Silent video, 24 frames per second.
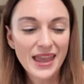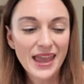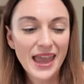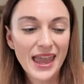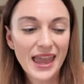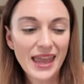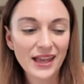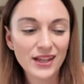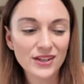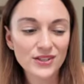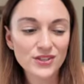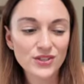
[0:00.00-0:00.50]

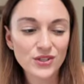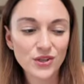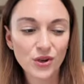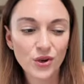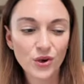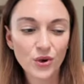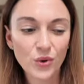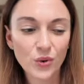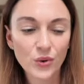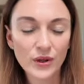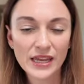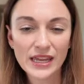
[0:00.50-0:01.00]
And
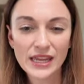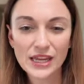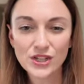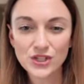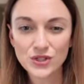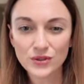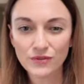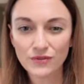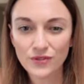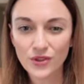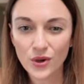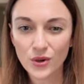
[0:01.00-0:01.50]
so each
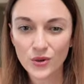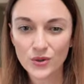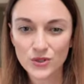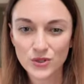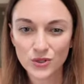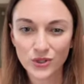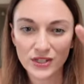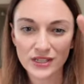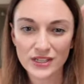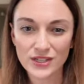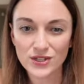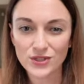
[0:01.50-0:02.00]
of those,
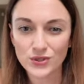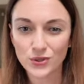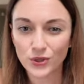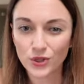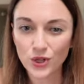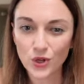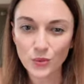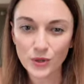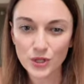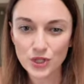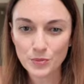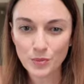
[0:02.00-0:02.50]
you're going to
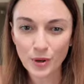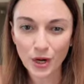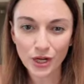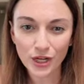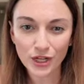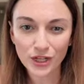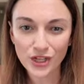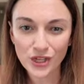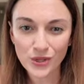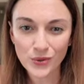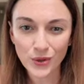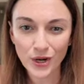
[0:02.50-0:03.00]
circle which
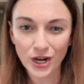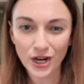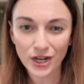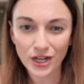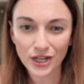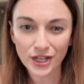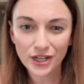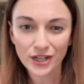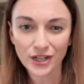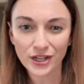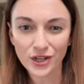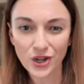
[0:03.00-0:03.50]
park you
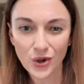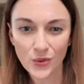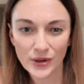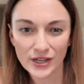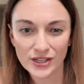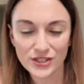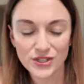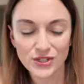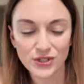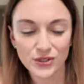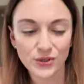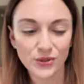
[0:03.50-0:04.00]
are
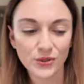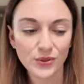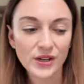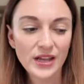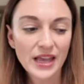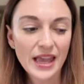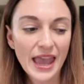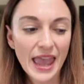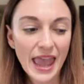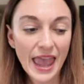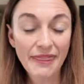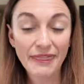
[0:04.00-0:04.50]
going to,
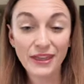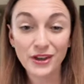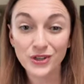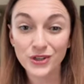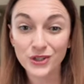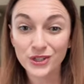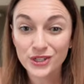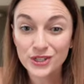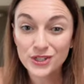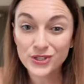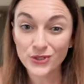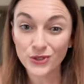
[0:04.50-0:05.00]
and then you're
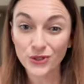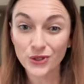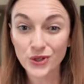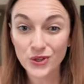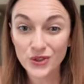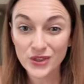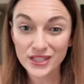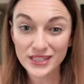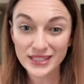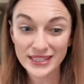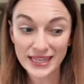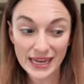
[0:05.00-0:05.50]
going to circle
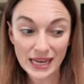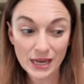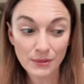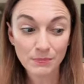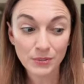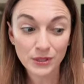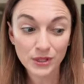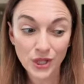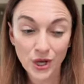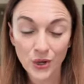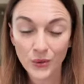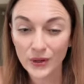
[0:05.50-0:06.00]
the date
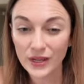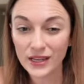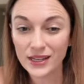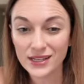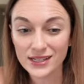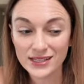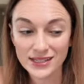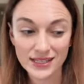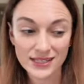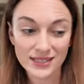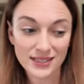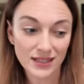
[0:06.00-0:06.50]
below it.
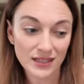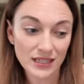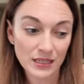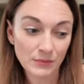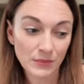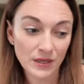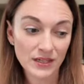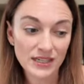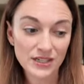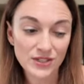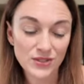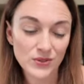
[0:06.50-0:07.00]
It says Sunday,
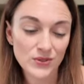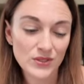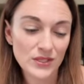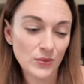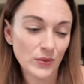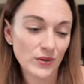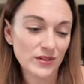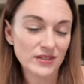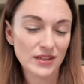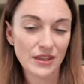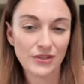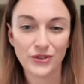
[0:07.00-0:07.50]
Monday, Tuesday,
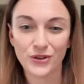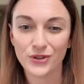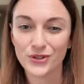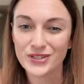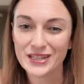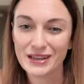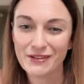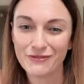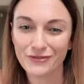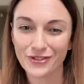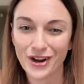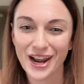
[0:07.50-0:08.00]
Wednesday,
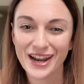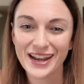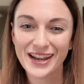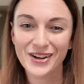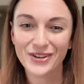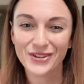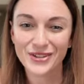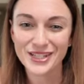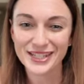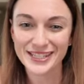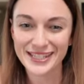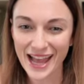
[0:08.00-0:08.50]
Thursday, Friday,
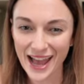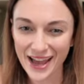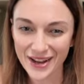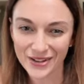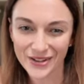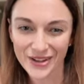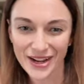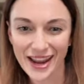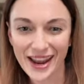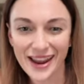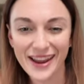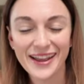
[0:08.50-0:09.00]
or
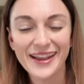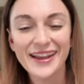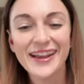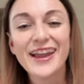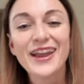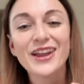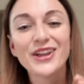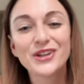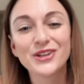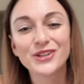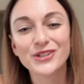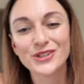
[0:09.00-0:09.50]
Saturday.
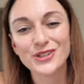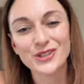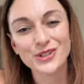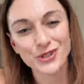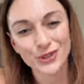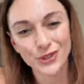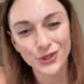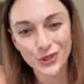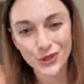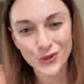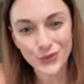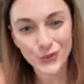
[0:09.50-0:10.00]
You're going to
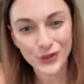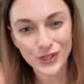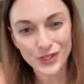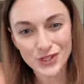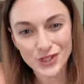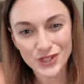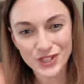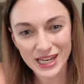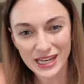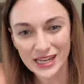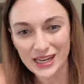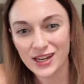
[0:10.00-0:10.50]
circle
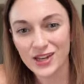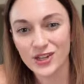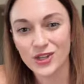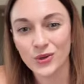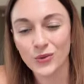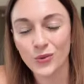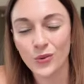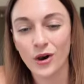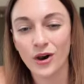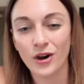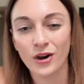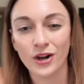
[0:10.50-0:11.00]
which date
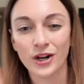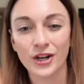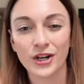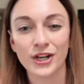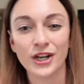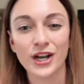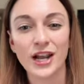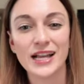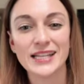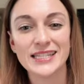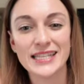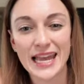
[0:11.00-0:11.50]
you
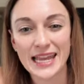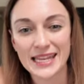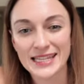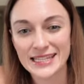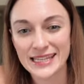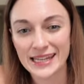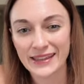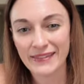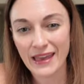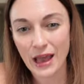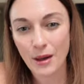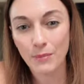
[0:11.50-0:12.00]
are
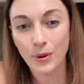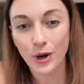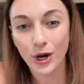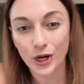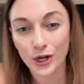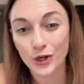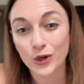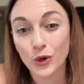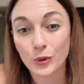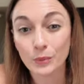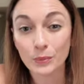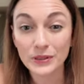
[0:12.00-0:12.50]
attending that
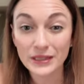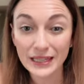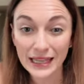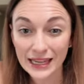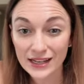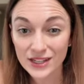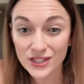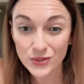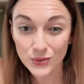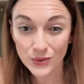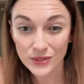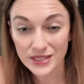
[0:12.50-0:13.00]
park or
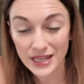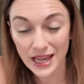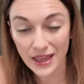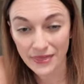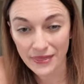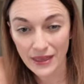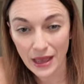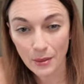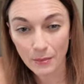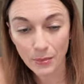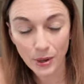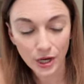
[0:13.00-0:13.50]
plan to
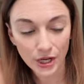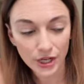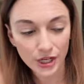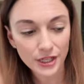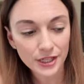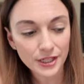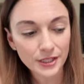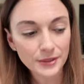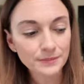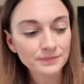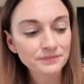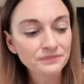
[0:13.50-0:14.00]
attend that park.